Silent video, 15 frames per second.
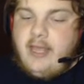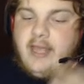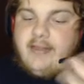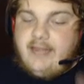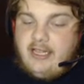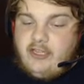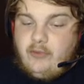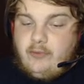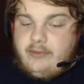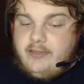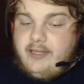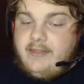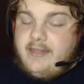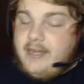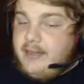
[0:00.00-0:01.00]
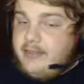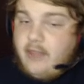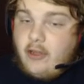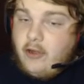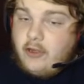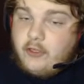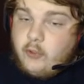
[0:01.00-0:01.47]
Now you will see that it's not
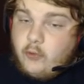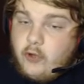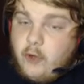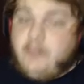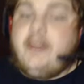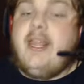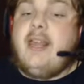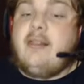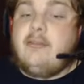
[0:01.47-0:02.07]
on your OBS.